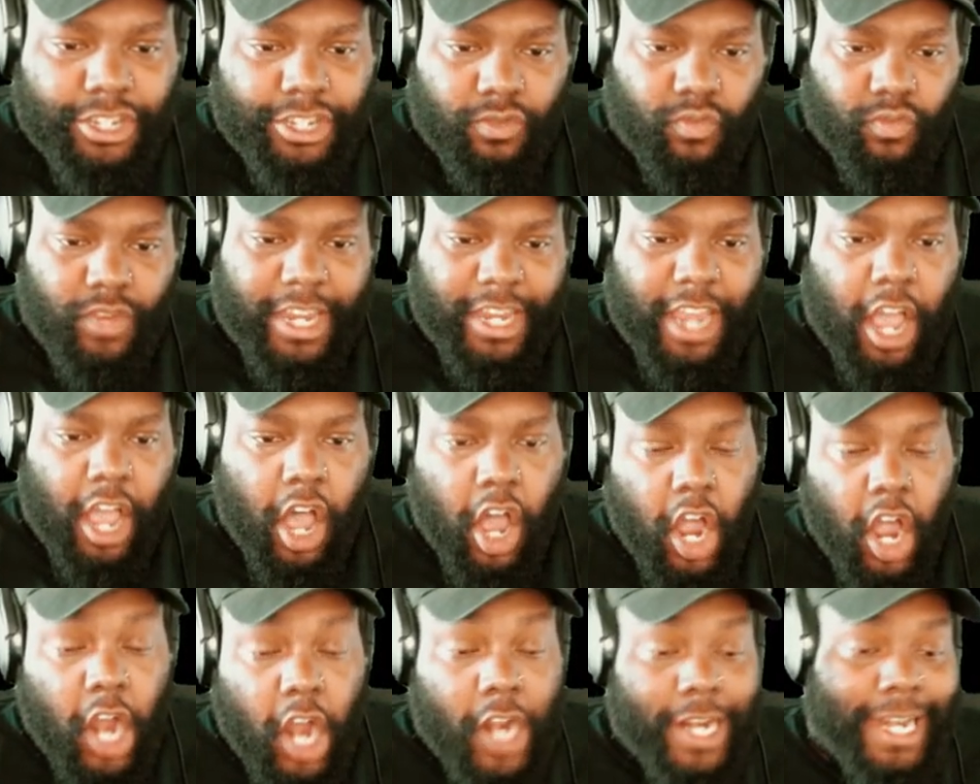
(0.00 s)
We
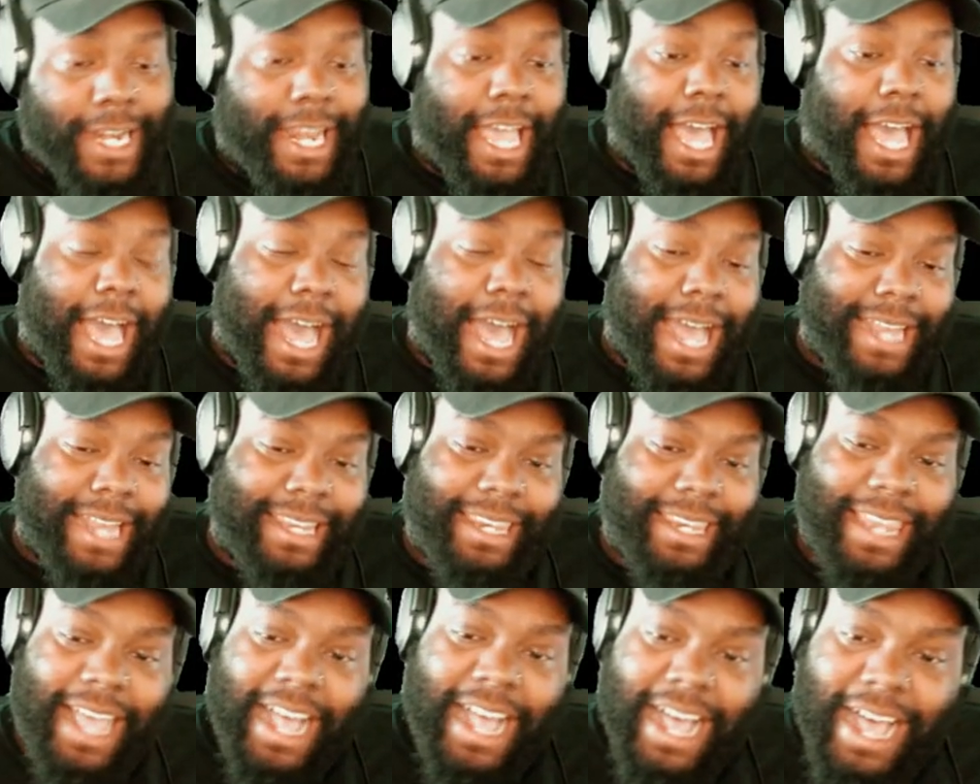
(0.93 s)
are not
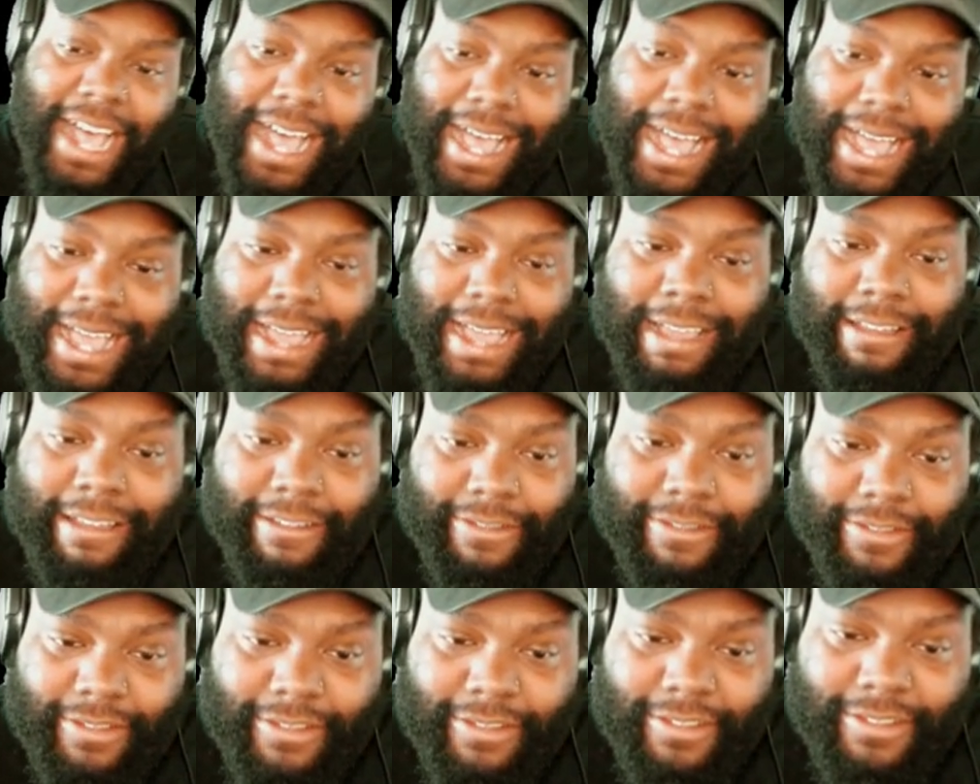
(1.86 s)
live.
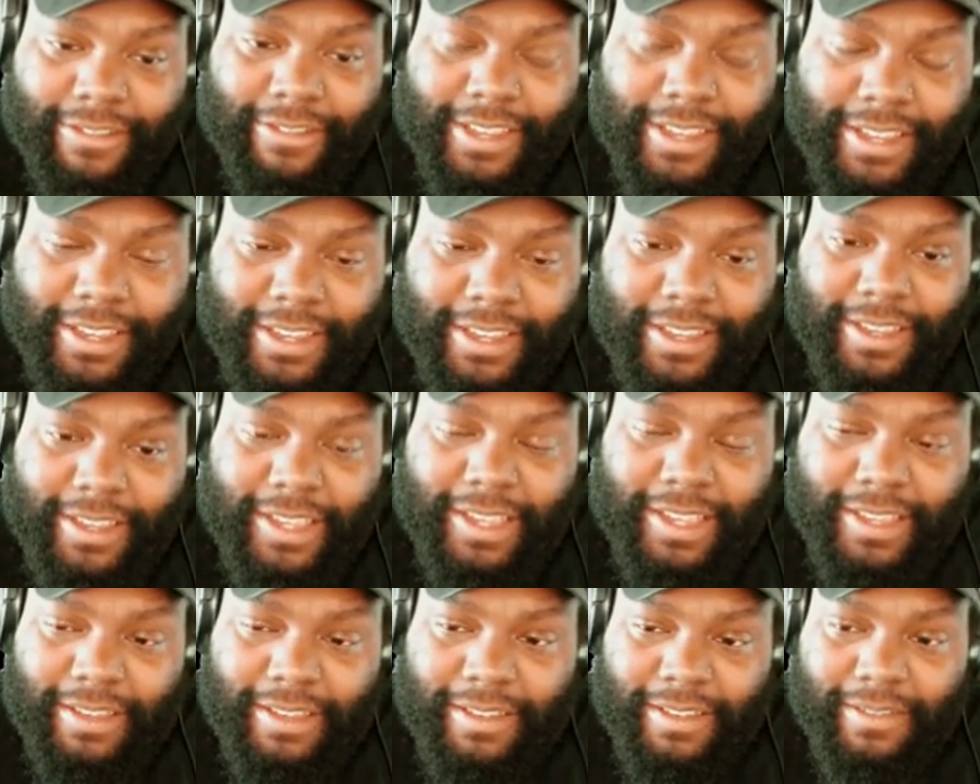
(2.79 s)

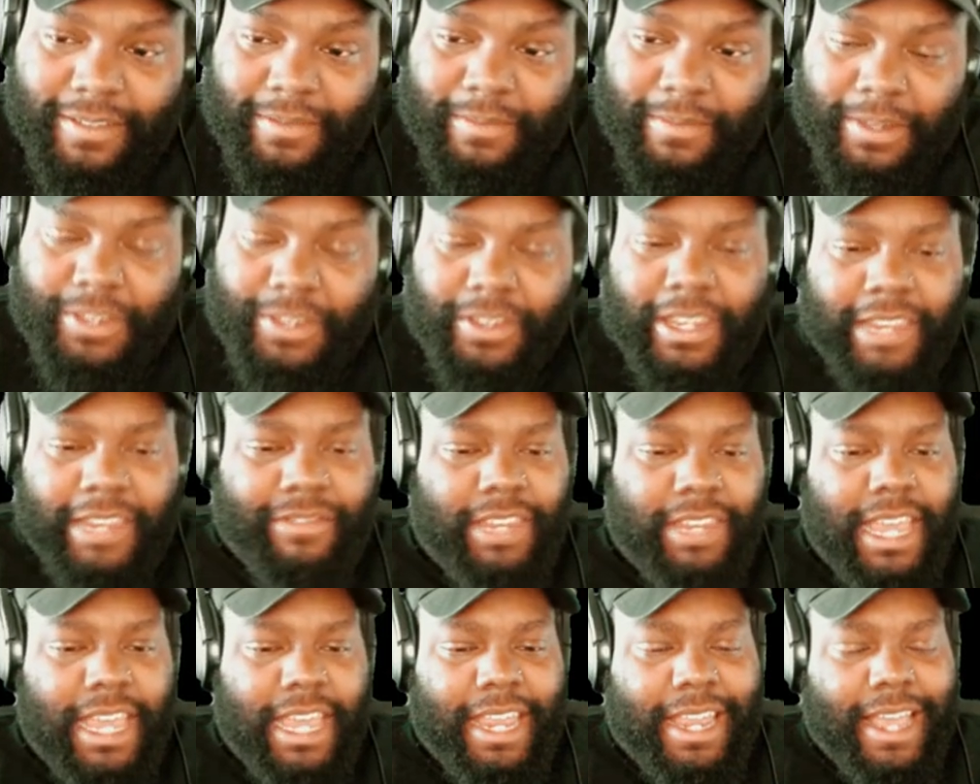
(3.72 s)
But you can leave a
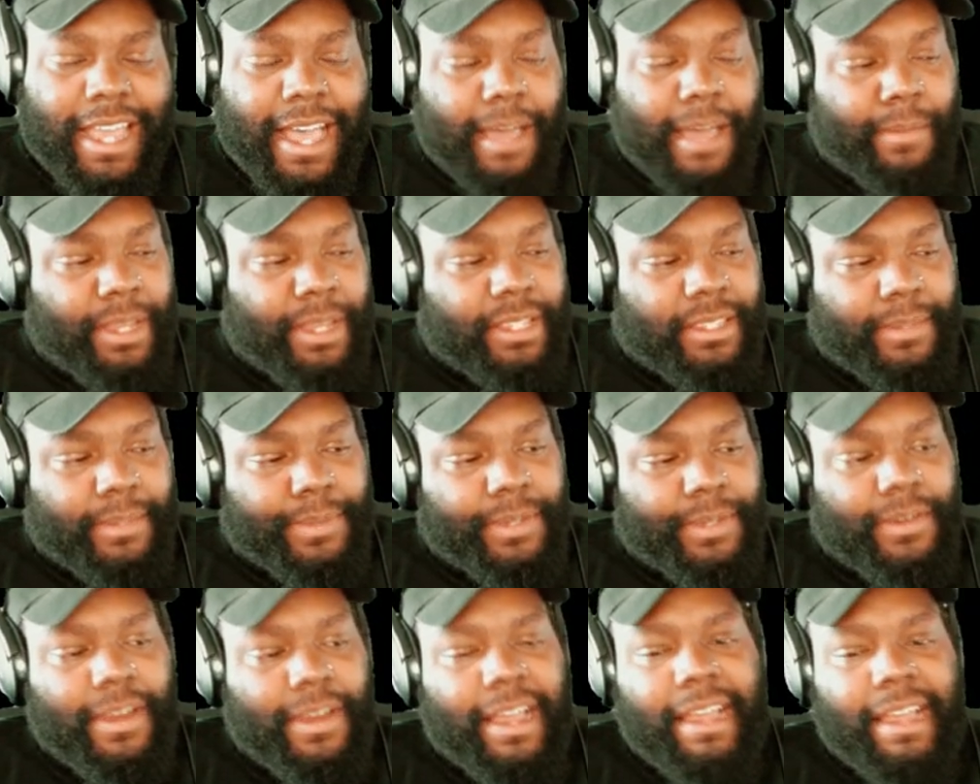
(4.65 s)
like, comment,
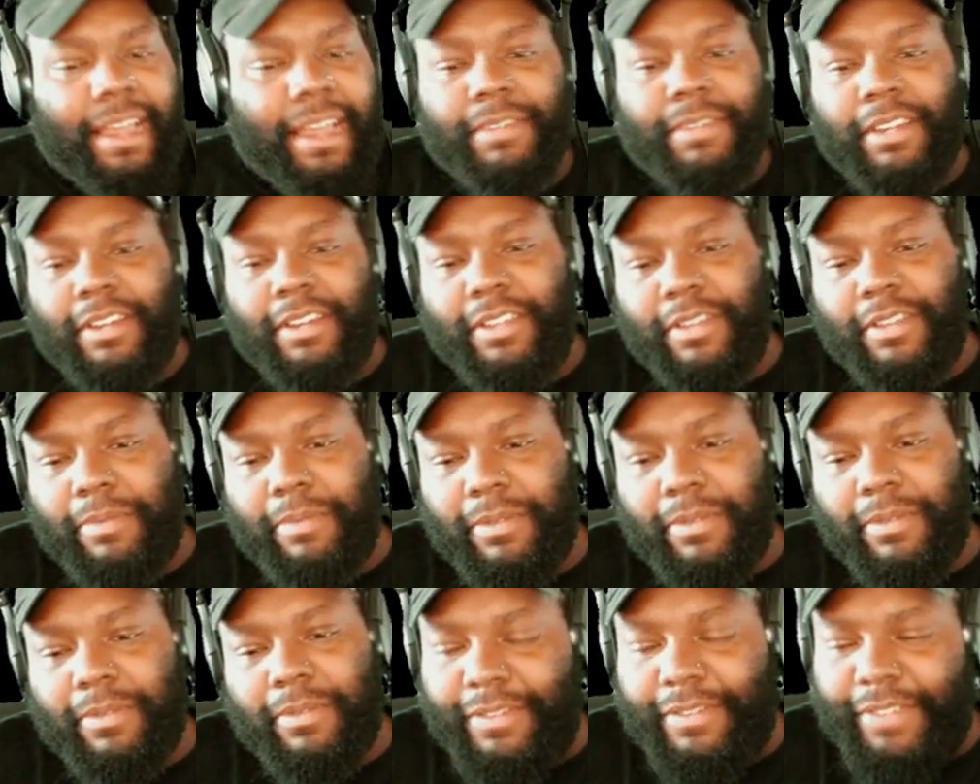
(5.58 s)
subscribe, turn on your post
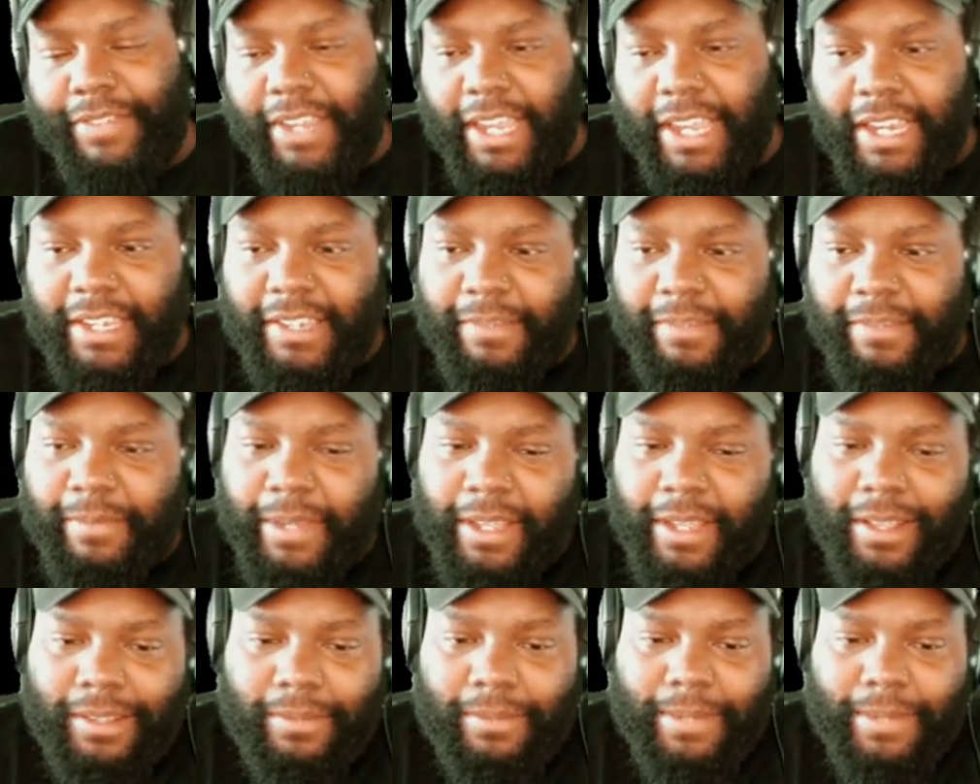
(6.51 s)
notification
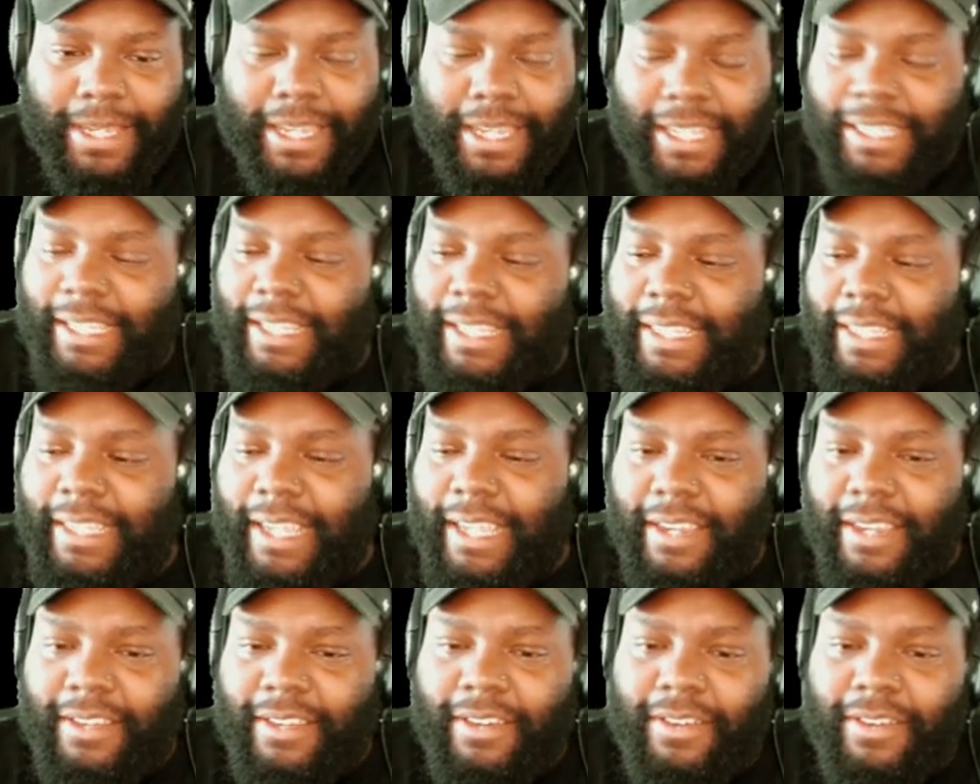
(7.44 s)
bells, man. Let's continue
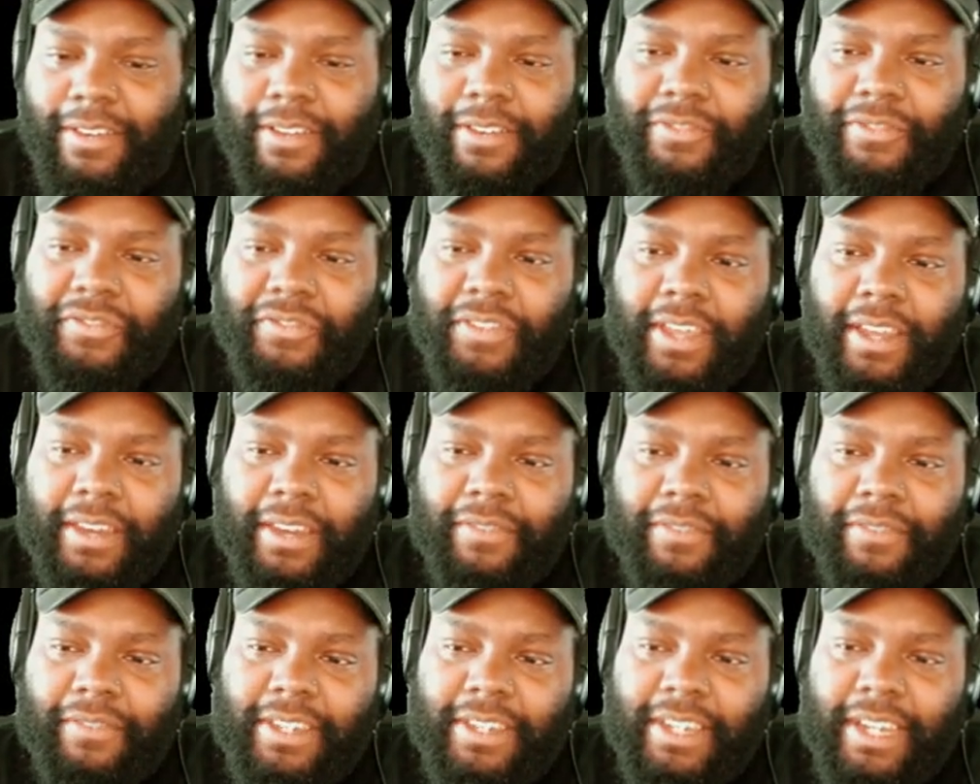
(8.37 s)
to grow the family from
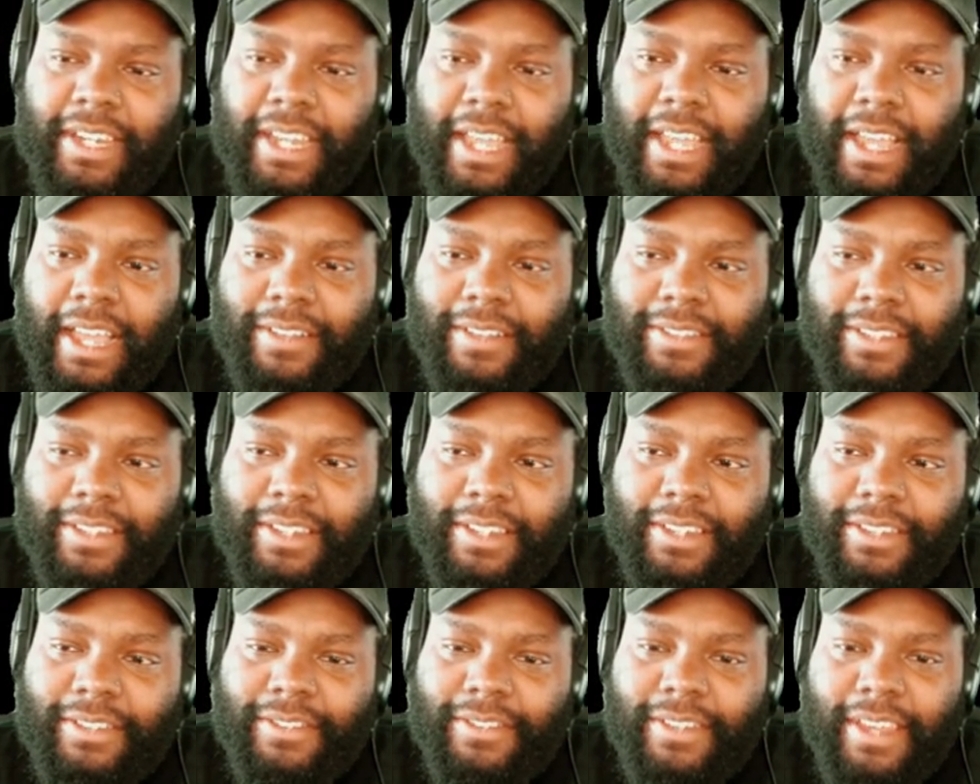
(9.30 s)
Chicago to
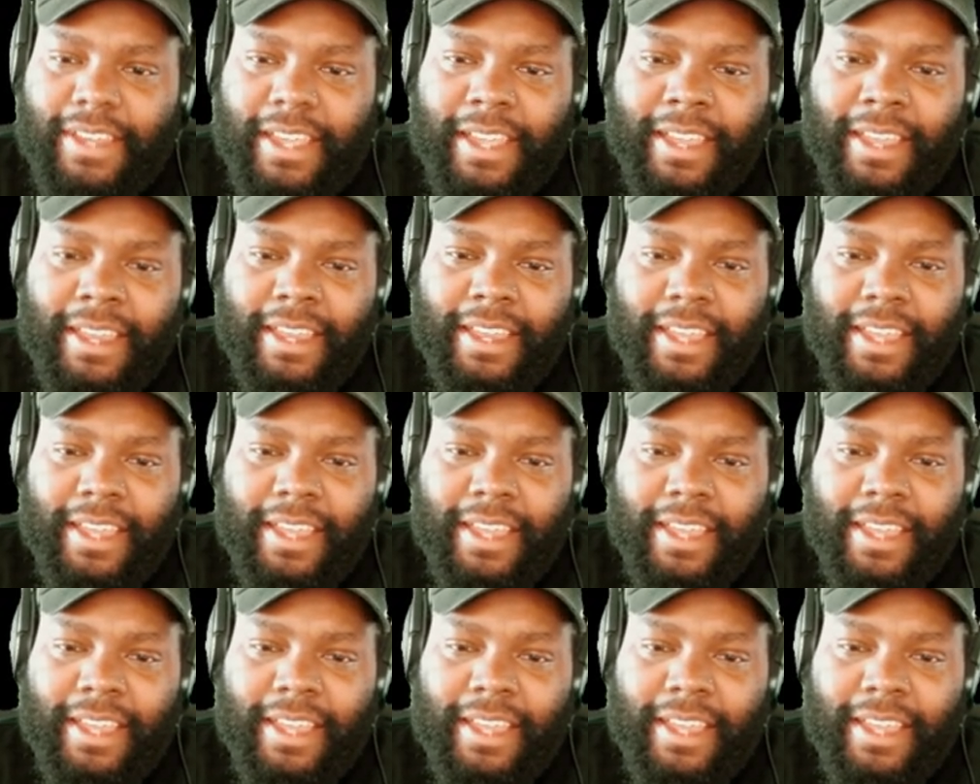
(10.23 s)
the UK.